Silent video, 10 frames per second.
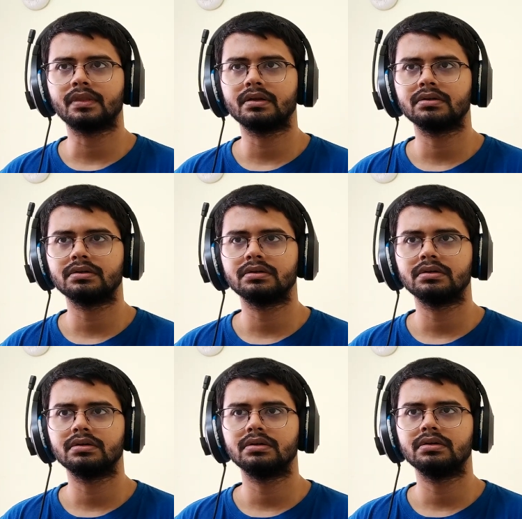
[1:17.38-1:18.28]

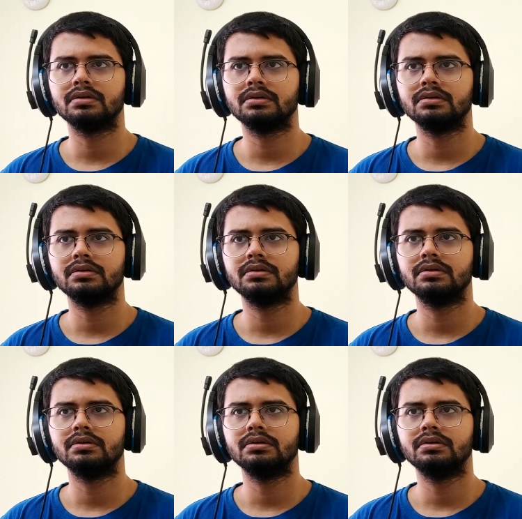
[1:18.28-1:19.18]

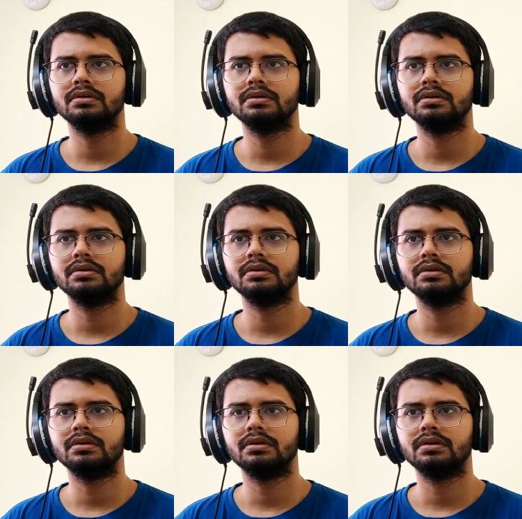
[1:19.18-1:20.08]

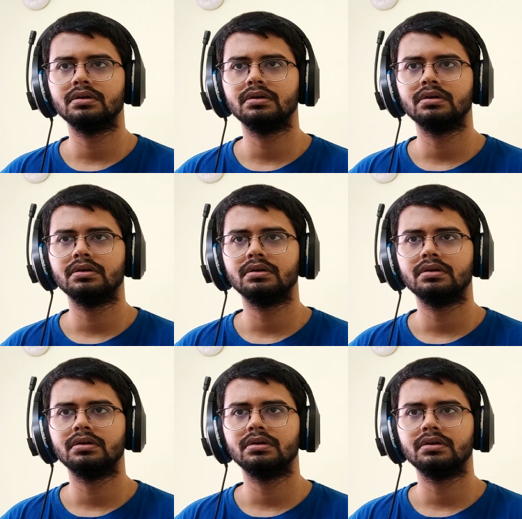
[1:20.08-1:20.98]

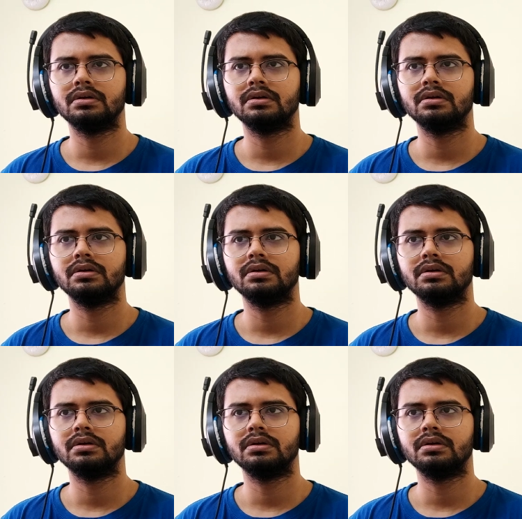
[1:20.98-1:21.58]
No one is speaking in this clip.